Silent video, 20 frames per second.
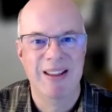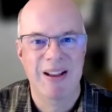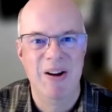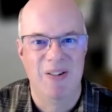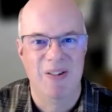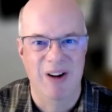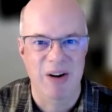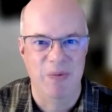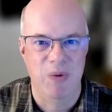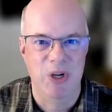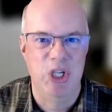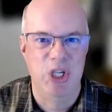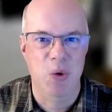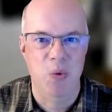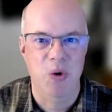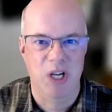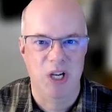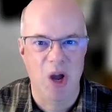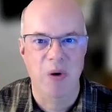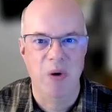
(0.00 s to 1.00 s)
right, which you
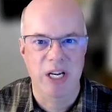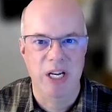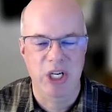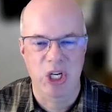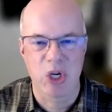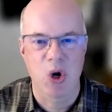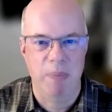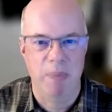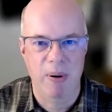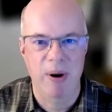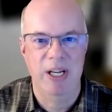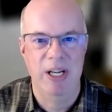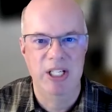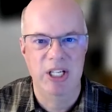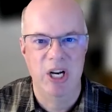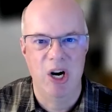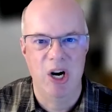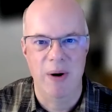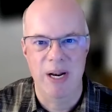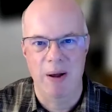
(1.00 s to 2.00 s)
would load into your
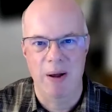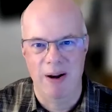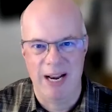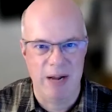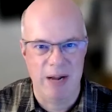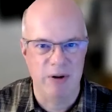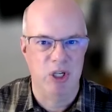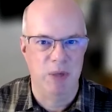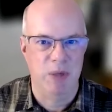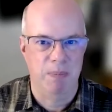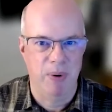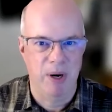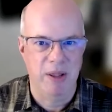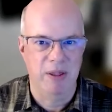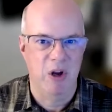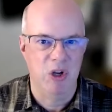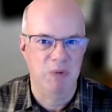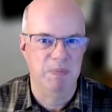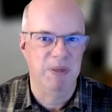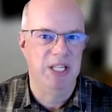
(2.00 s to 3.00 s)
printer, and it allowed you to print
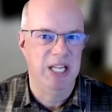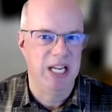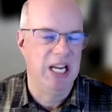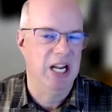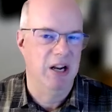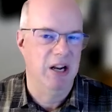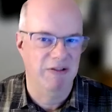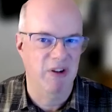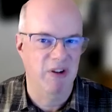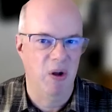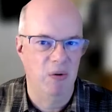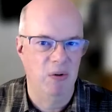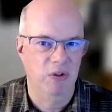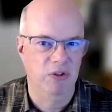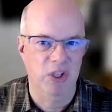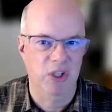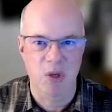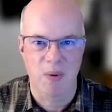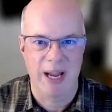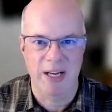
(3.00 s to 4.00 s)
those particular fonts.
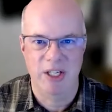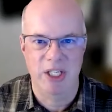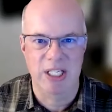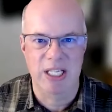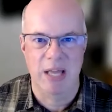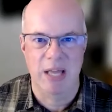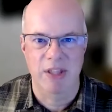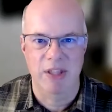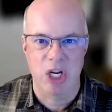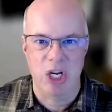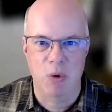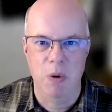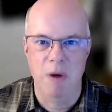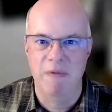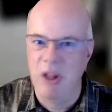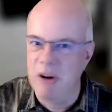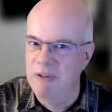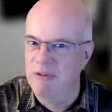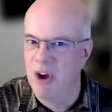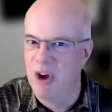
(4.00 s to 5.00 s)
And you had to get the
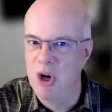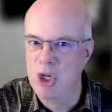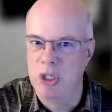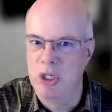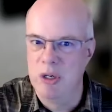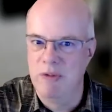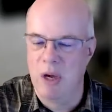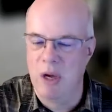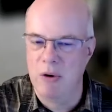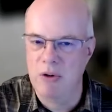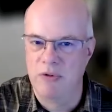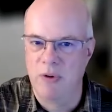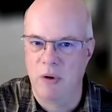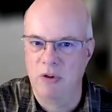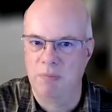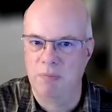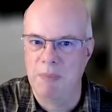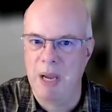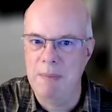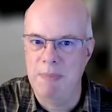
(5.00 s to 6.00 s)
equivalent version of those
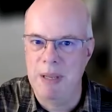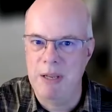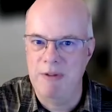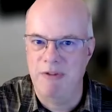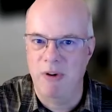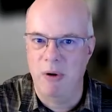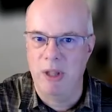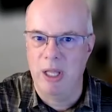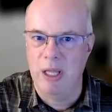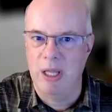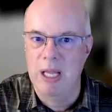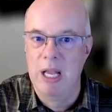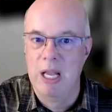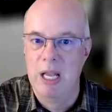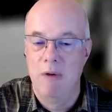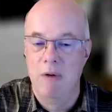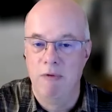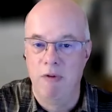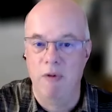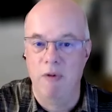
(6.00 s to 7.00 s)
fonts, maybe for the
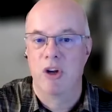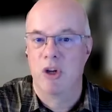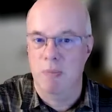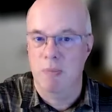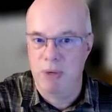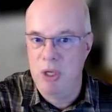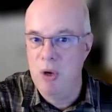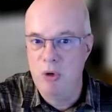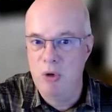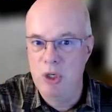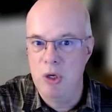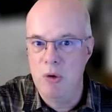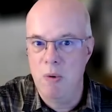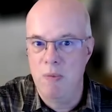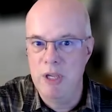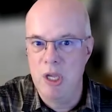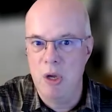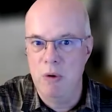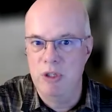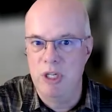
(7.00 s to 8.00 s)
computer you were
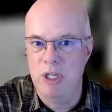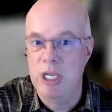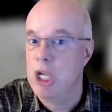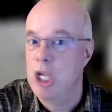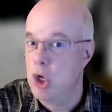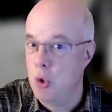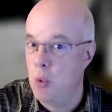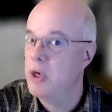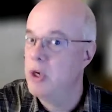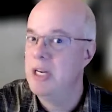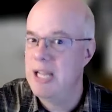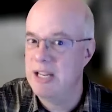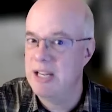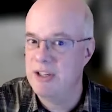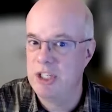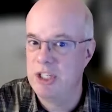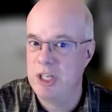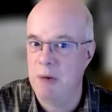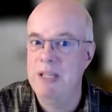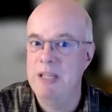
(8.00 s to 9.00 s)
using. You wouldn't
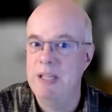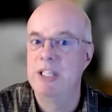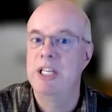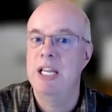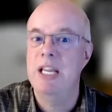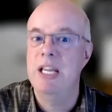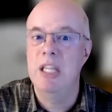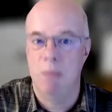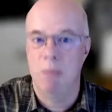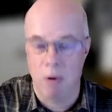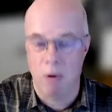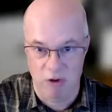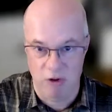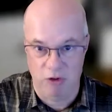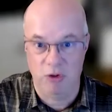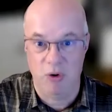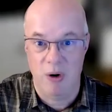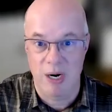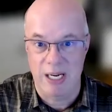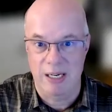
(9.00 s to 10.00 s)
necessarily see them on the
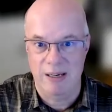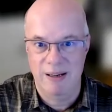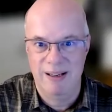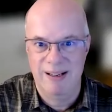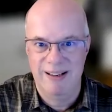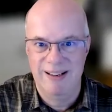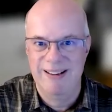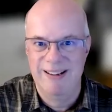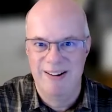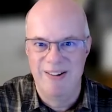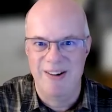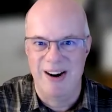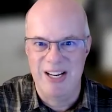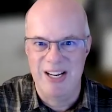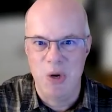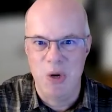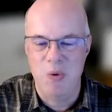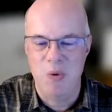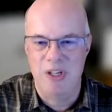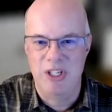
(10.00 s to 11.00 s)
screen, right?
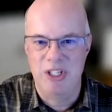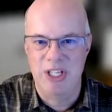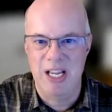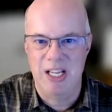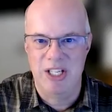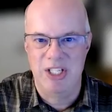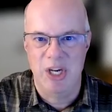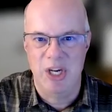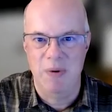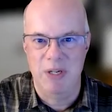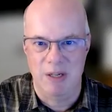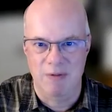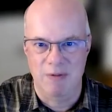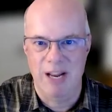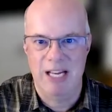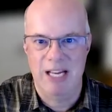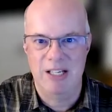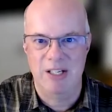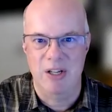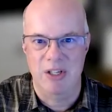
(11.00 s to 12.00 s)
You would see a series of
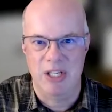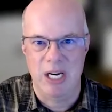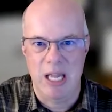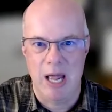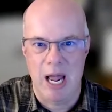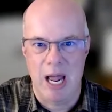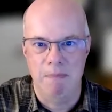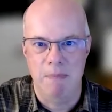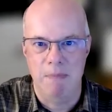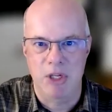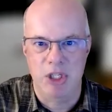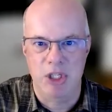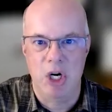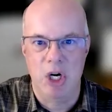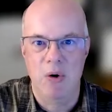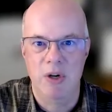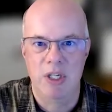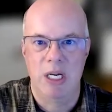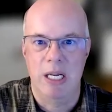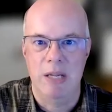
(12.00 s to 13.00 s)
letters, and
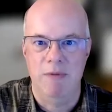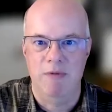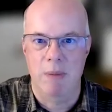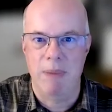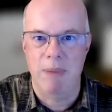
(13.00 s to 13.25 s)
mysteriously the